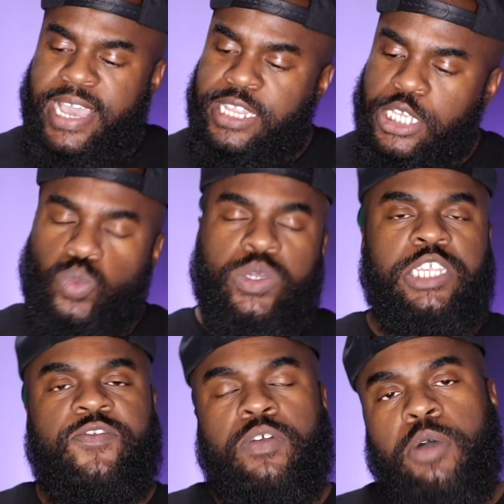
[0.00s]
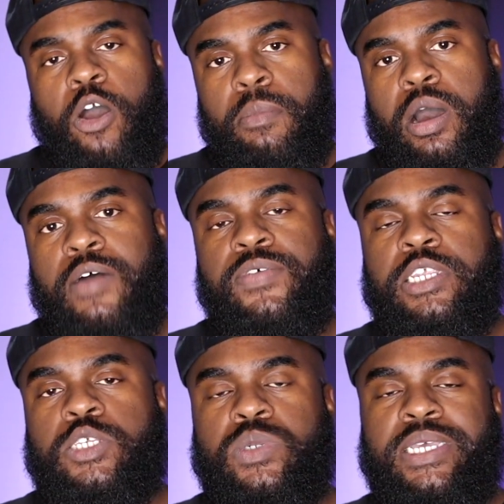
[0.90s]
And this one is from Armaf, and
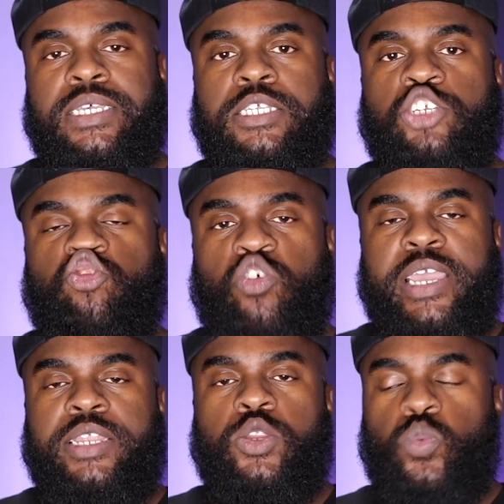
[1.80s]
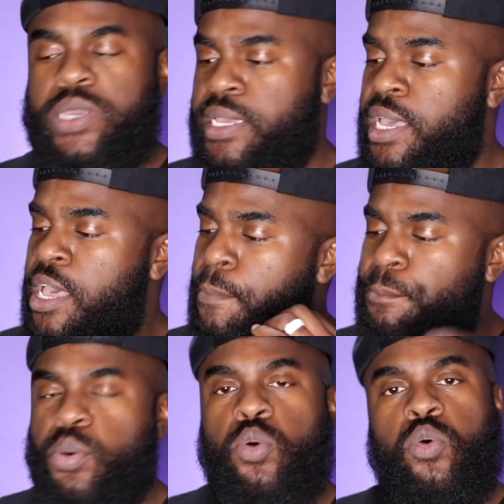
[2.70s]
this one is Tres Nuit
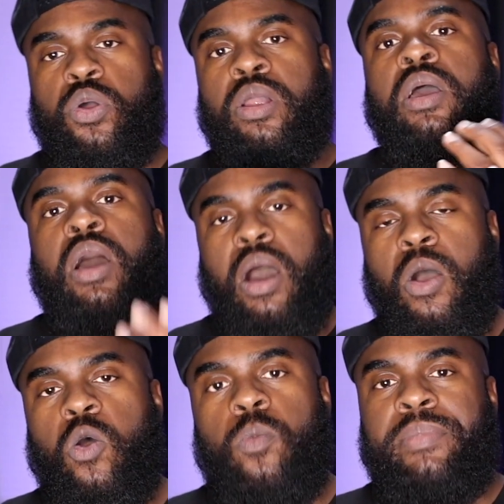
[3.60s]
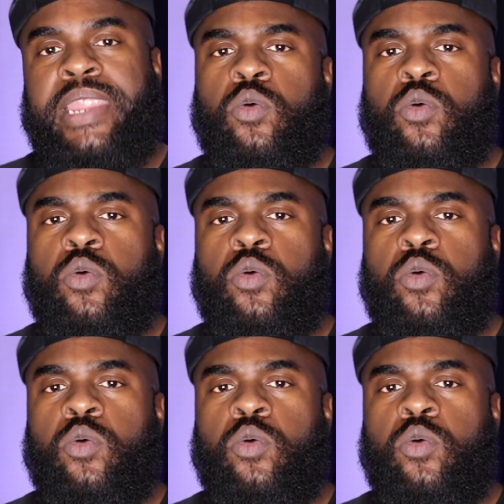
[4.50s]
Pour now,